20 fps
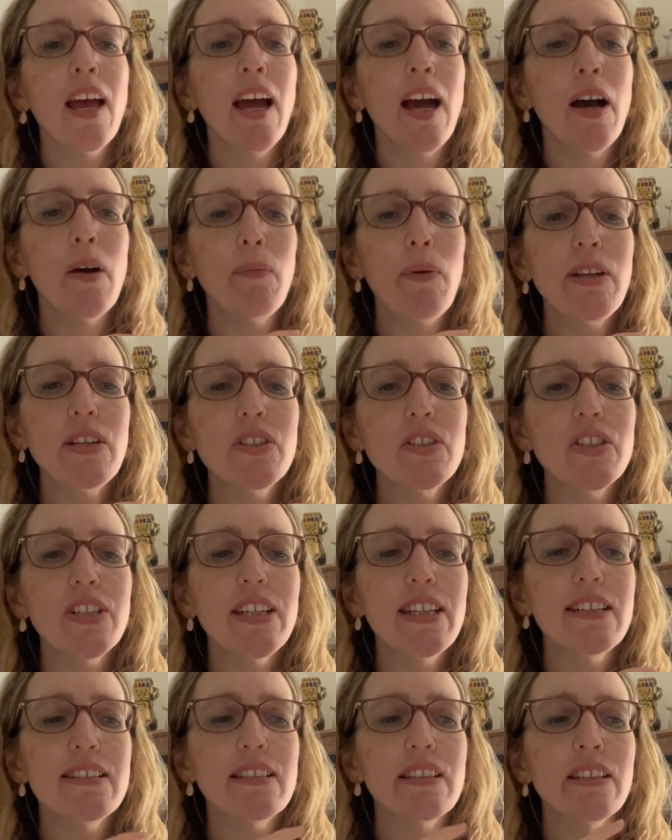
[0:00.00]
and when
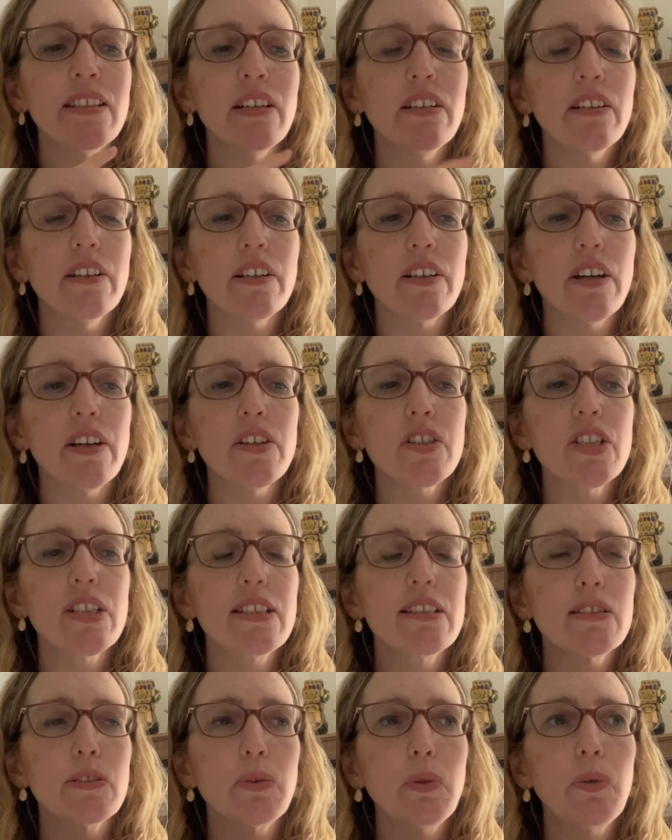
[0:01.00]
she's younger
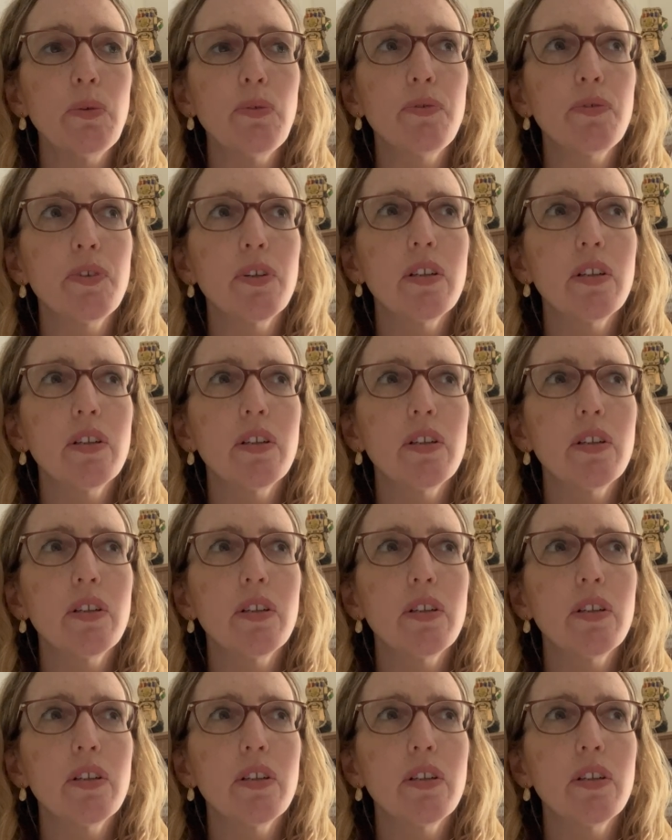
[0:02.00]
she's sort of